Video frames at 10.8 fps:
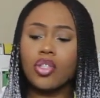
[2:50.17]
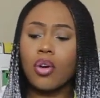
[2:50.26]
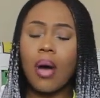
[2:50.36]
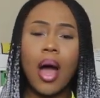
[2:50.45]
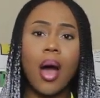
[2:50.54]

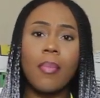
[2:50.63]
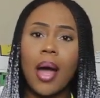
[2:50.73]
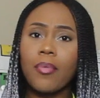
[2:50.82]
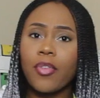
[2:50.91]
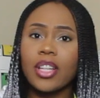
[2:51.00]
So
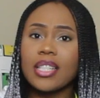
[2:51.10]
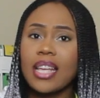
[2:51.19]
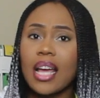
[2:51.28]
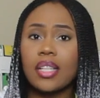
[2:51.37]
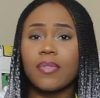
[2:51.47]
I'm really
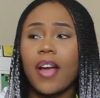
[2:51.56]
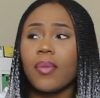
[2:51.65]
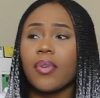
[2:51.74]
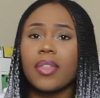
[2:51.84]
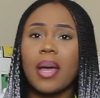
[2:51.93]

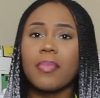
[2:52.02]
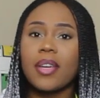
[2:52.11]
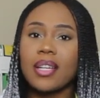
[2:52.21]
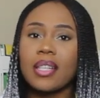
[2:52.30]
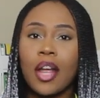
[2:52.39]
satisfied with that
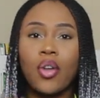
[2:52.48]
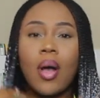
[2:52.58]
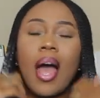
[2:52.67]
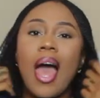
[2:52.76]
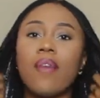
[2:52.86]
because I know
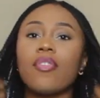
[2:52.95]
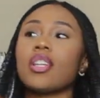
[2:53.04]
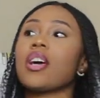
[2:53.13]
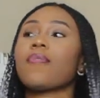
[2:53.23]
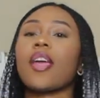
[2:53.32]
I have
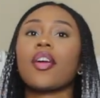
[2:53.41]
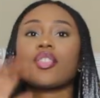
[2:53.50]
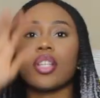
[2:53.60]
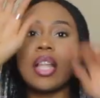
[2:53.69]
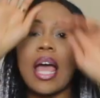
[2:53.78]
enough hair
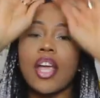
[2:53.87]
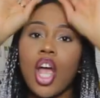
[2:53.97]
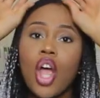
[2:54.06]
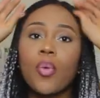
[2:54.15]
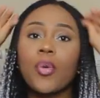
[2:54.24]
to like
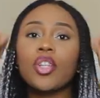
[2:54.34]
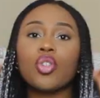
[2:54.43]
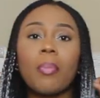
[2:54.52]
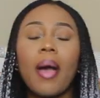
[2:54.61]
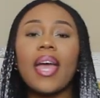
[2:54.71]

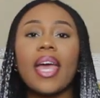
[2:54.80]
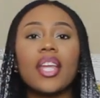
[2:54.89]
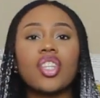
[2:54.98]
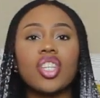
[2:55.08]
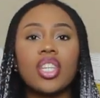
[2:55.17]
redo my
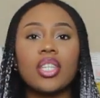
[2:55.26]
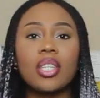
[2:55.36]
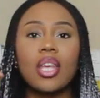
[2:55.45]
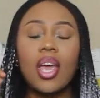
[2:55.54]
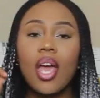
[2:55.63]

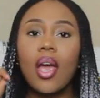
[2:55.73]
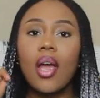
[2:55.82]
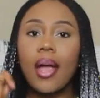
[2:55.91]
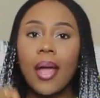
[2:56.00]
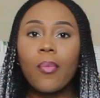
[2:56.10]
edges
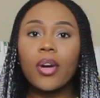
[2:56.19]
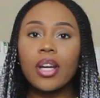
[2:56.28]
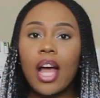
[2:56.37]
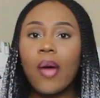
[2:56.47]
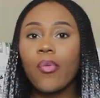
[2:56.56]
and
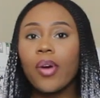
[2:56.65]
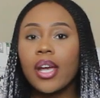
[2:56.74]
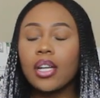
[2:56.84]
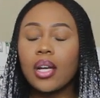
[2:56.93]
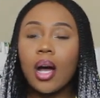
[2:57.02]
whatnot
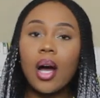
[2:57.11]
when